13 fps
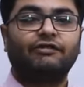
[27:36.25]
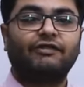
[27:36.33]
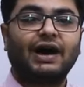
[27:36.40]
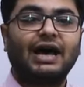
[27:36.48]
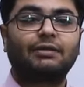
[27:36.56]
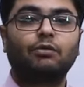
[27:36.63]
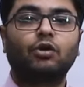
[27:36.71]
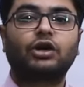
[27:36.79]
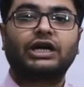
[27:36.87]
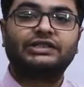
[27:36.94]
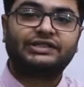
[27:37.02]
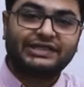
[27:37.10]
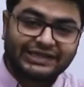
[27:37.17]
far more
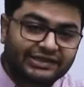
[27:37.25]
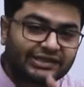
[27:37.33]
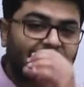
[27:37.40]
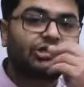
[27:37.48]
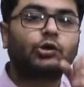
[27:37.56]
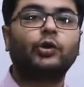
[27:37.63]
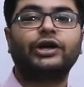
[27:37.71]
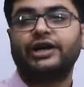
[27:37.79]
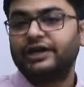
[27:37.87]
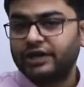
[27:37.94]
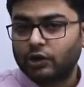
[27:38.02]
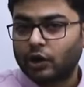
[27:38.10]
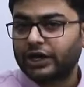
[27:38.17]

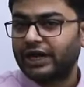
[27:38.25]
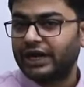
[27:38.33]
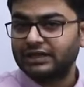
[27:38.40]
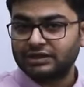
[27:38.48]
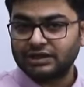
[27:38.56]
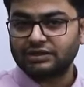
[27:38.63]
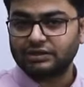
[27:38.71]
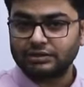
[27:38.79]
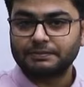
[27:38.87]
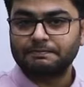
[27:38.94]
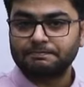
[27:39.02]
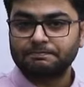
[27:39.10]
consensus-oriented organization.